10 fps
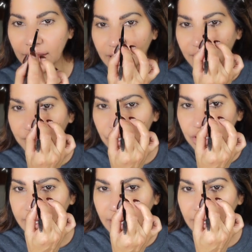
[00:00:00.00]
Like if you're
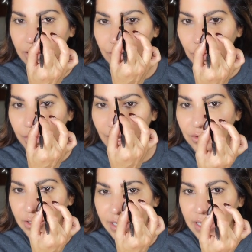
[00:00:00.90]
just getting a little
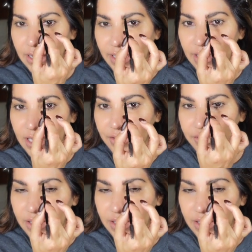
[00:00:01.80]
whatever, like he like leaves.